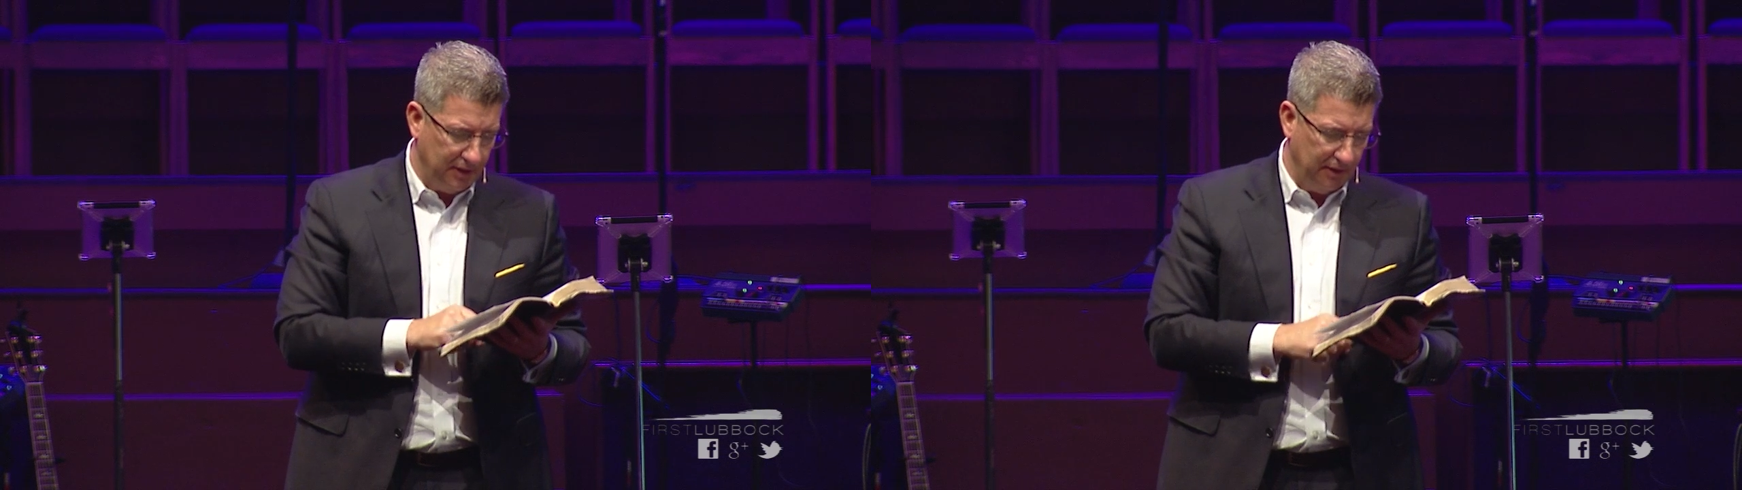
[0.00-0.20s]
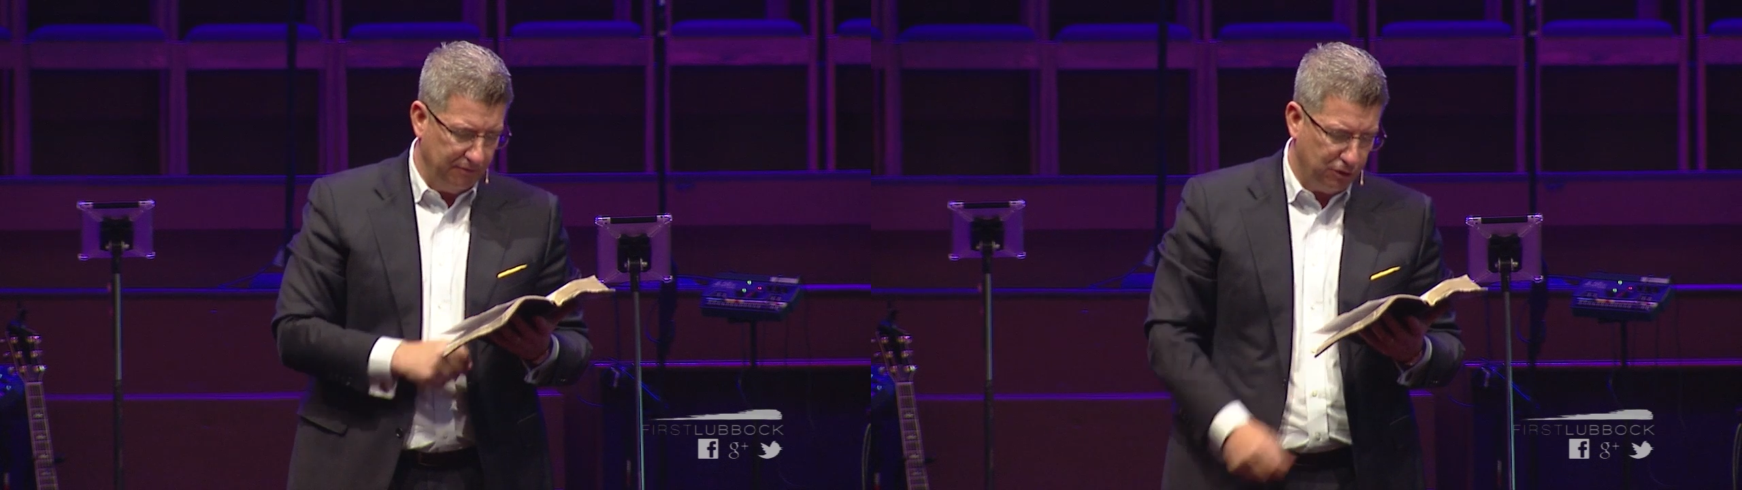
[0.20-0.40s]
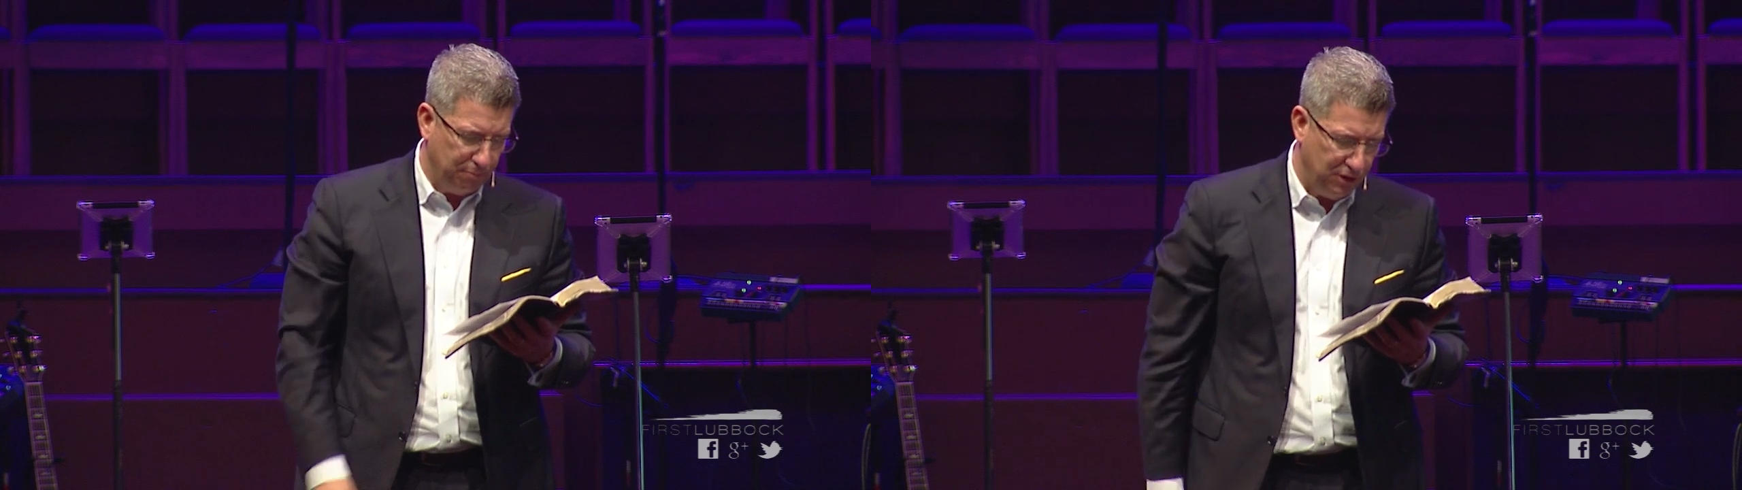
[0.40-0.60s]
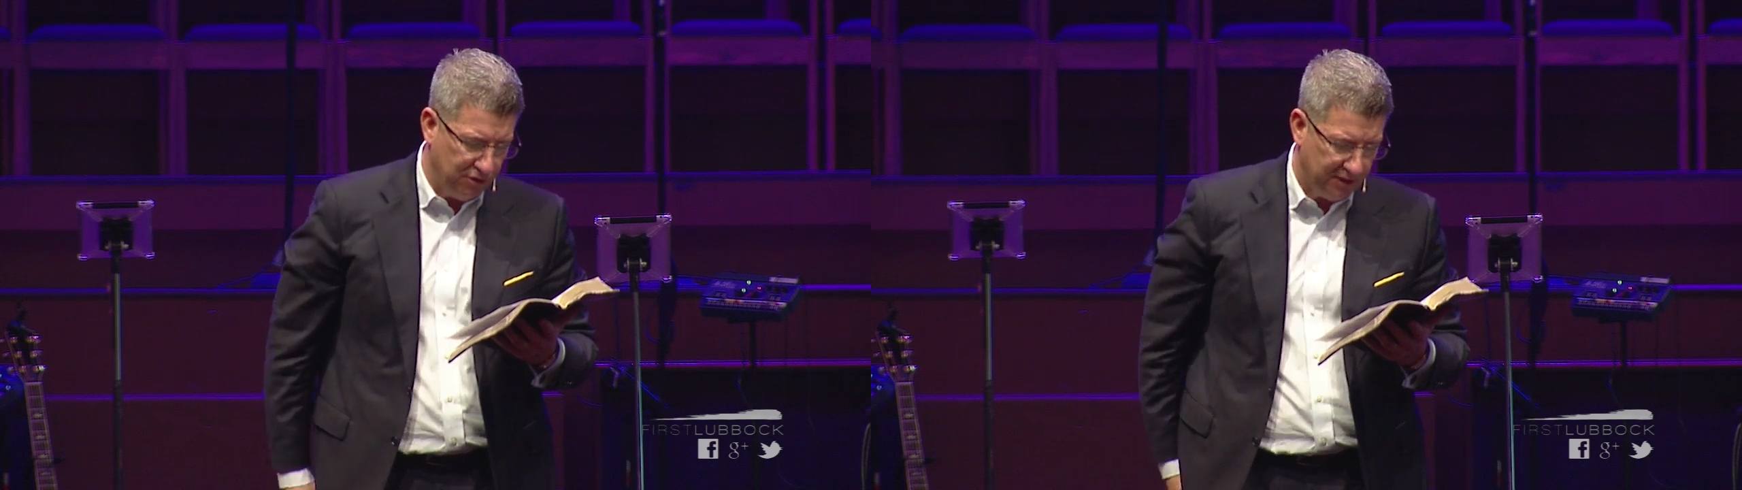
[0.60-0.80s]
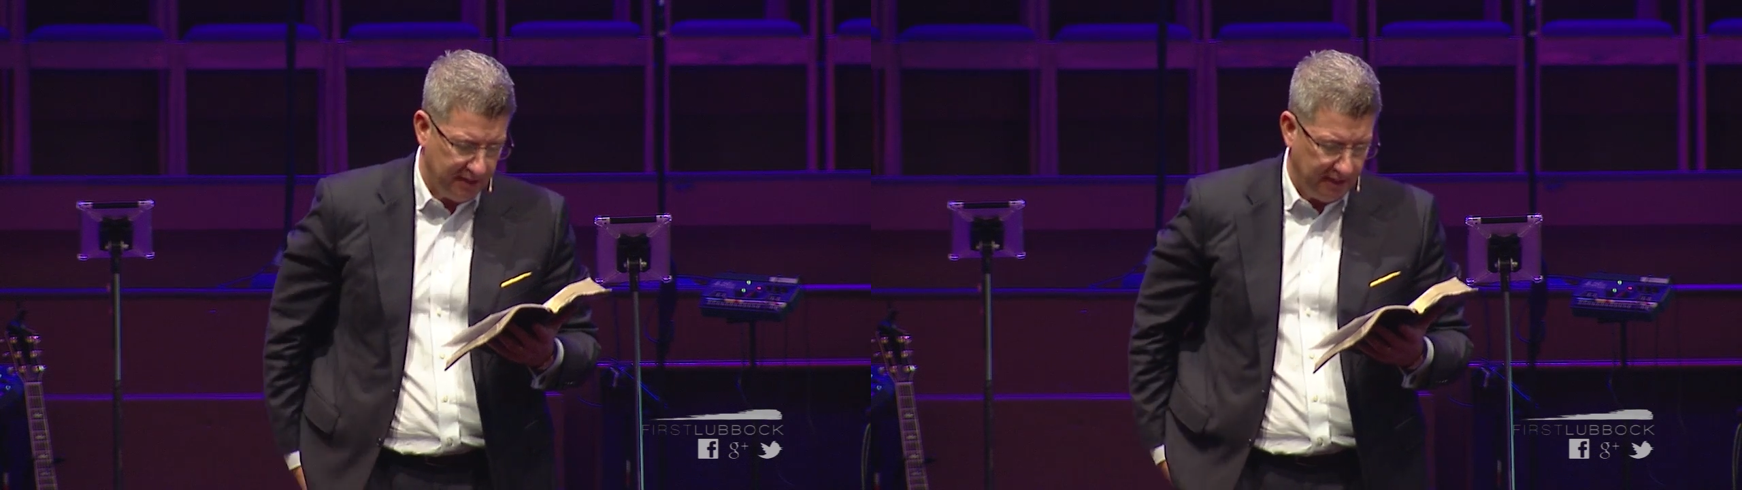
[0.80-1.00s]
of the
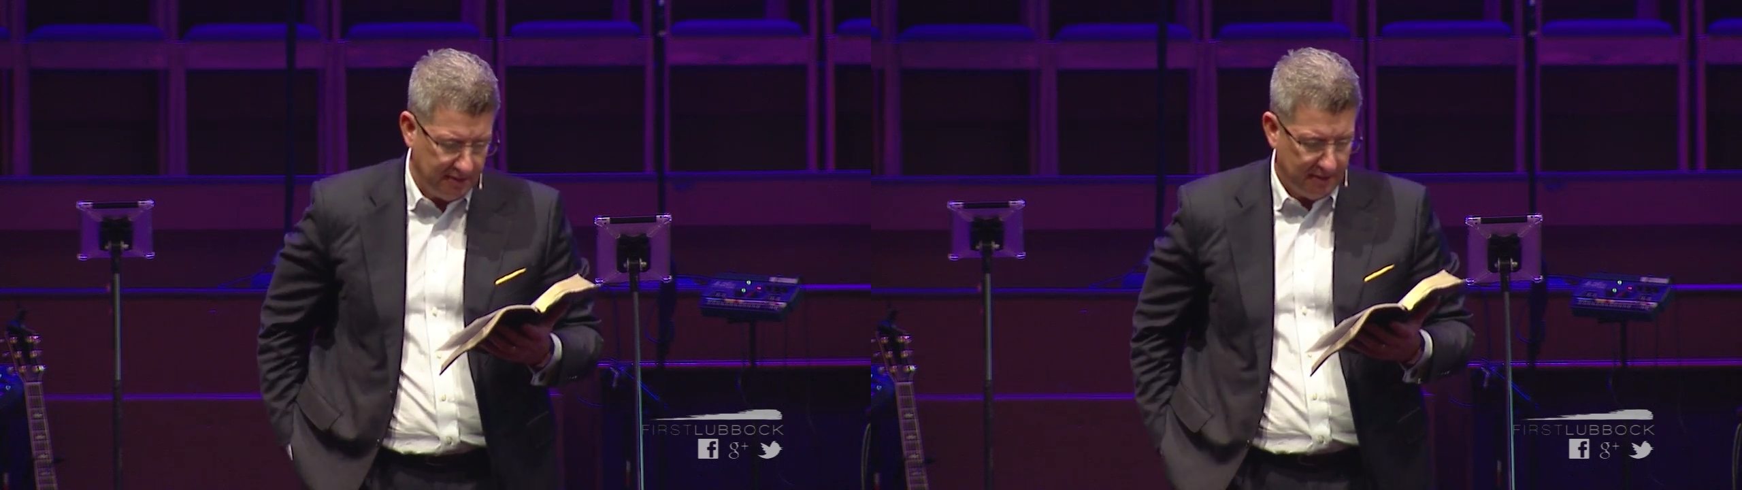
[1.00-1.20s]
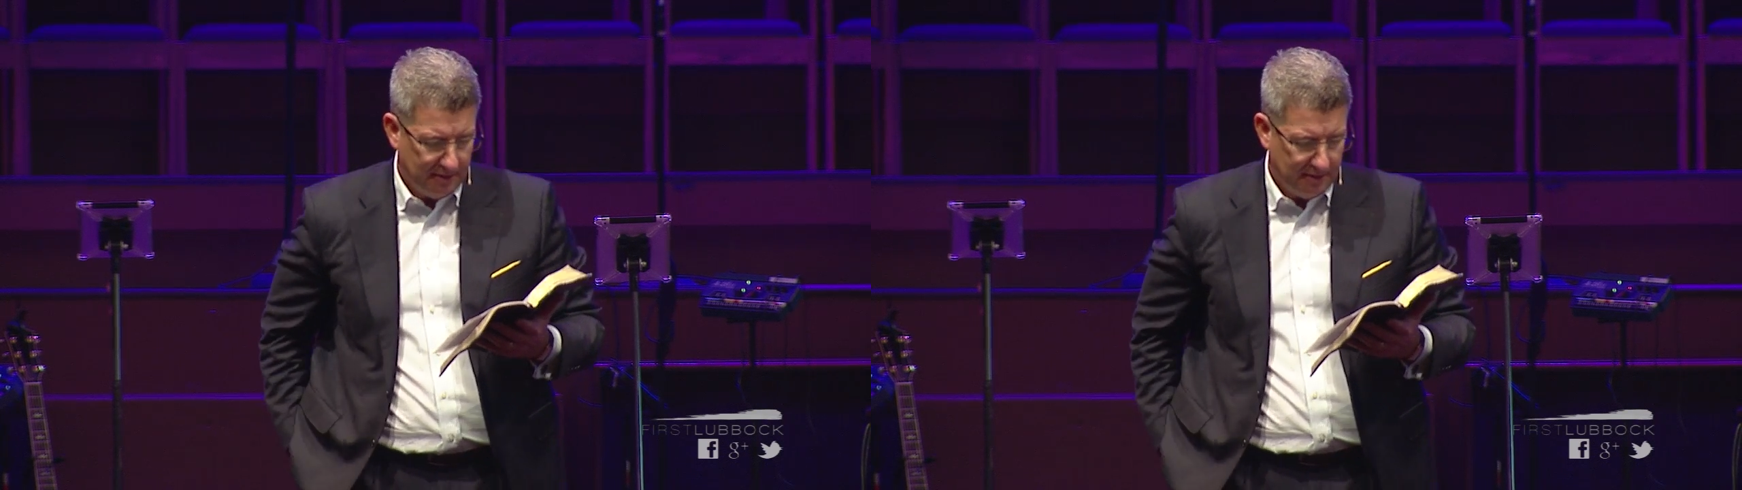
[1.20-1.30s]
community